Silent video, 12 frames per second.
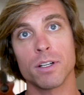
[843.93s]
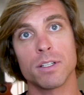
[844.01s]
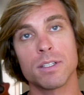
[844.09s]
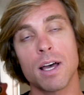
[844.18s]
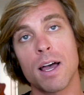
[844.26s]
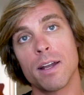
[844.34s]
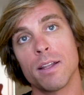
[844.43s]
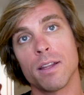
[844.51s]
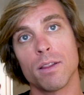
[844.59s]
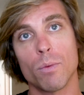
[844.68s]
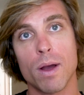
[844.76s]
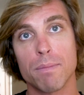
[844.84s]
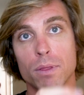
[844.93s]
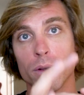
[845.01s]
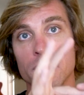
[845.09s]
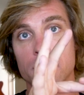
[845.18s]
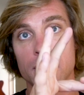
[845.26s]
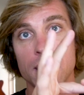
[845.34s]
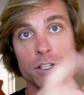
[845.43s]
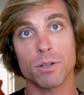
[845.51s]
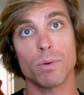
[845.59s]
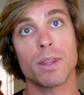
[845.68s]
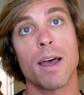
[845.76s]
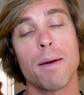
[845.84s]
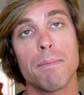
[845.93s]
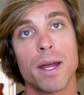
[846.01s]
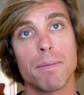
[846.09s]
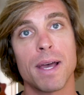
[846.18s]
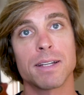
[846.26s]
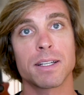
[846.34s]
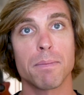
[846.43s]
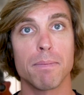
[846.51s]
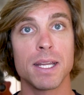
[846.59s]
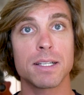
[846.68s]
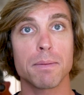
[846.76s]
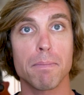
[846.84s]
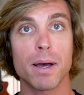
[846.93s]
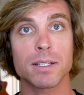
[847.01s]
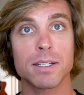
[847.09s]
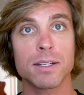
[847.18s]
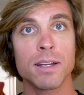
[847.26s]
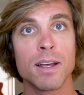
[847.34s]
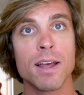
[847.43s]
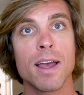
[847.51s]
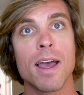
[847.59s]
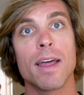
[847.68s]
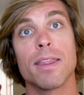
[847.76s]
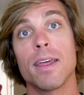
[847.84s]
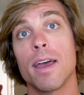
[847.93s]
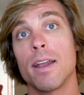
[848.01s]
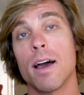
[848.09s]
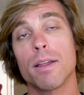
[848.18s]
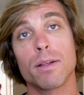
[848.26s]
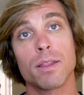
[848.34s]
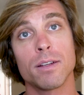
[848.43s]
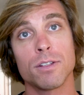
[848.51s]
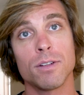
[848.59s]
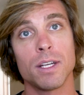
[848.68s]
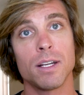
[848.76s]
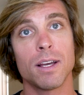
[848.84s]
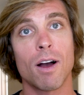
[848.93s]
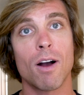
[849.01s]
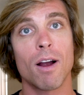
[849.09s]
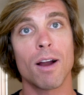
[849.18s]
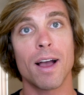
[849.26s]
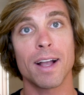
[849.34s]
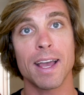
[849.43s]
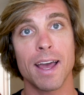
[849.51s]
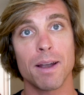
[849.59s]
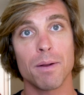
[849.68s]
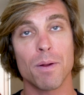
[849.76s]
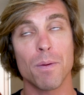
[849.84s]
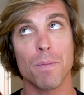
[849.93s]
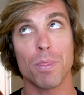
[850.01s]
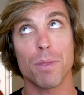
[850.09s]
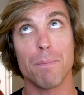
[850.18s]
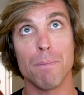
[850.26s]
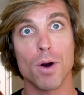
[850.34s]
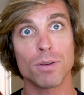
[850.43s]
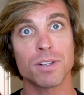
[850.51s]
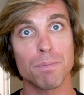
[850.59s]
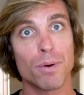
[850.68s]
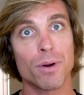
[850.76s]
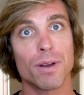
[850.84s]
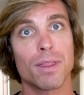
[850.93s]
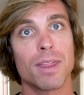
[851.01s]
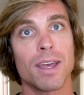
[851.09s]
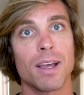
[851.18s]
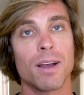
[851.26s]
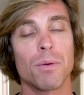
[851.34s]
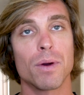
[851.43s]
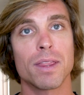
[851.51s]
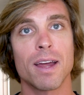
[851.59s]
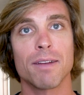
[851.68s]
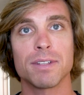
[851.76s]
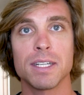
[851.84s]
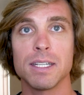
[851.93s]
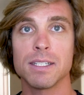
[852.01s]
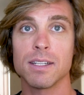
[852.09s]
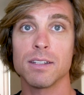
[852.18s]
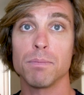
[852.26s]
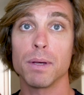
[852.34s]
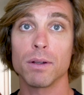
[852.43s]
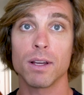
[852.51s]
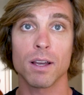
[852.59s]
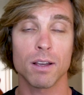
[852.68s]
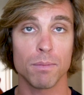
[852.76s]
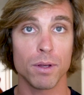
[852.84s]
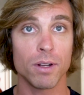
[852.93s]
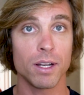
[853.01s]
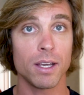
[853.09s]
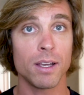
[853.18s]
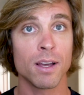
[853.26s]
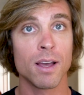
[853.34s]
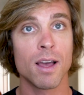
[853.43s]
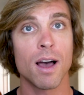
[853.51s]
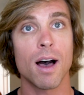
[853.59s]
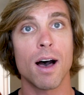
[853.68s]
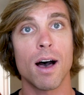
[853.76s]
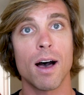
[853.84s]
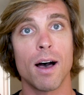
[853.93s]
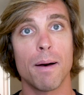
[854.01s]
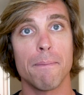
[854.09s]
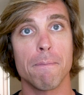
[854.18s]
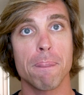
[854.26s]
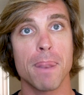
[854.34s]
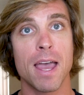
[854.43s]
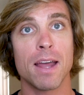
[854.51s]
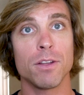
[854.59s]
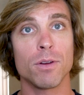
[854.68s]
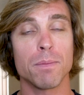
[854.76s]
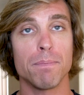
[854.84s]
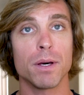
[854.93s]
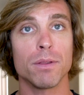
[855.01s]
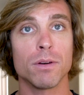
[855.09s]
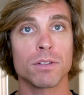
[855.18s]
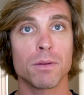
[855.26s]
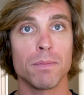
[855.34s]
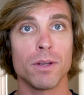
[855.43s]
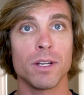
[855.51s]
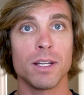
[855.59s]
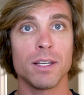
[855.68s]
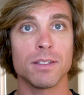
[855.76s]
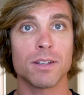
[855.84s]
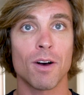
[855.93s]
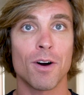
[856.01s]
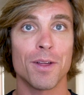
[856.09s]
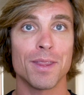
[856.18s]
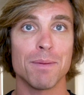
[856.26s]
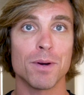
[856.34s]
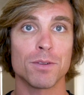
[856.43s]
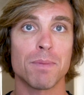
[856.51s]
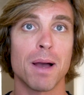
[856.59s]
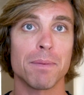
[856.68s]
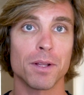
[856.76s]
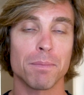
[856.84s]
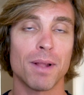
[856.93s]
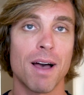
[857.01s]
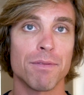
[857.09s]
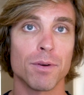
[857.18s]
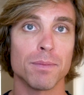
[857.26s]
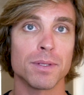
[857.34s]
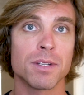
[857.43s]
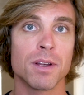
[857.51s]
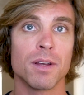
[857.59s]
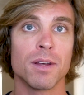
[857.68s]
and design, and then the Web 3 connection with that MetaMask mint button. Then other things you need are, again, the most important thing with NFTs is building a community, and you can build those communities on the most popular platforms.